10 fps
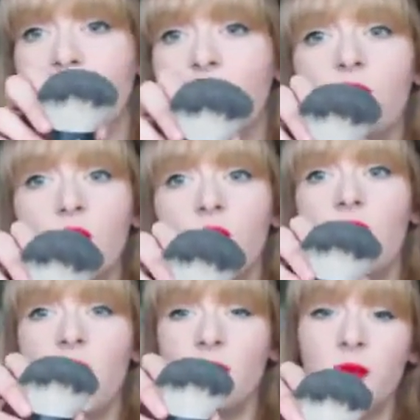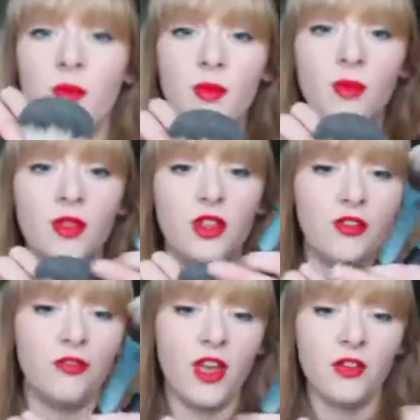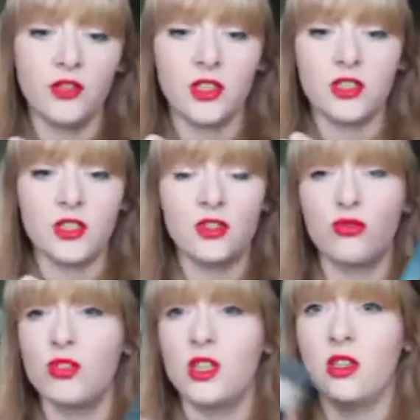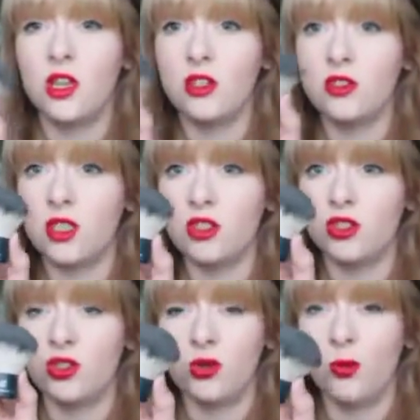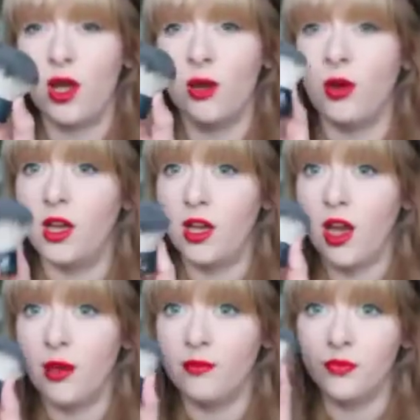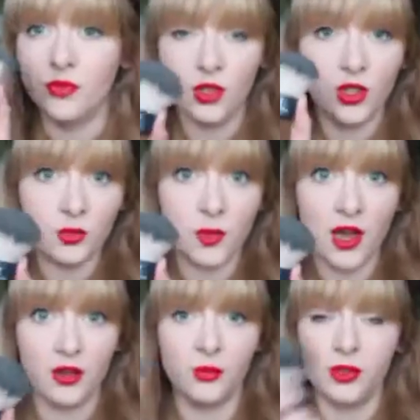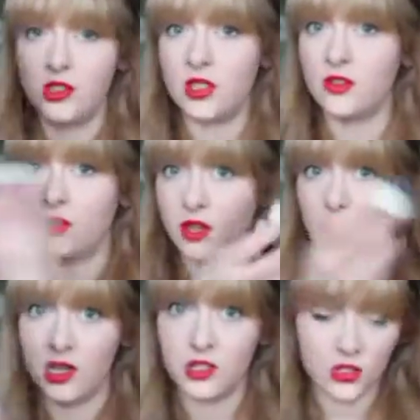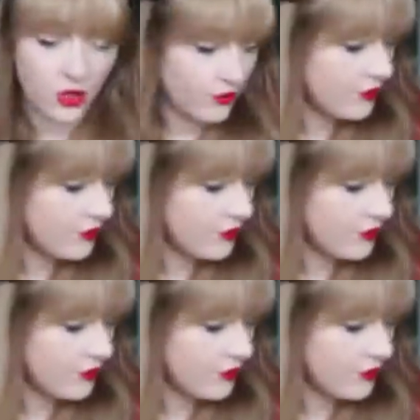this before. It's one of my monthly favourites. It's really good. I use this just to apply my loose powder because it gives a really nice soft